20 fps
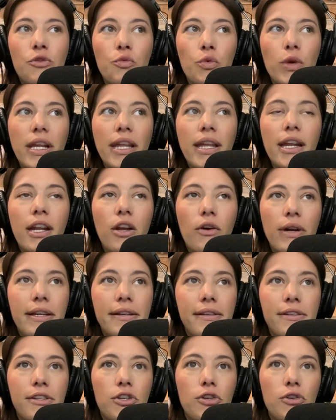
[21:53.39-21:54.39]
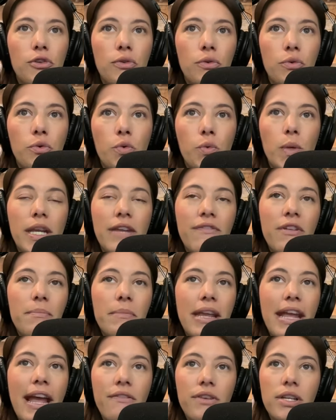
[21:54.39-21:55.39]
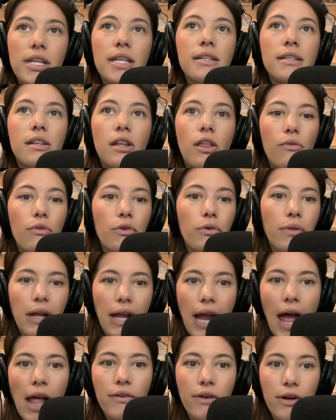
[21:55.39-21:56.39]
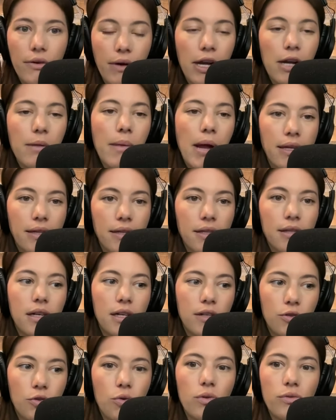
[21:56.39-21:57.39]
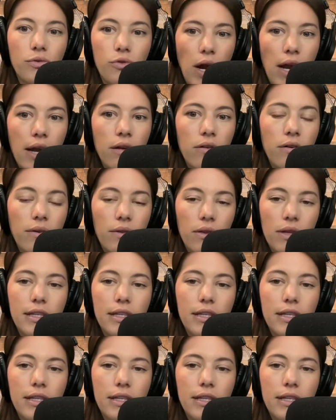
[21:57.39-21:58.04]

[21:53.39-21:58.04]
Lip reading: really going to even be evident through the calorie randomized control trial,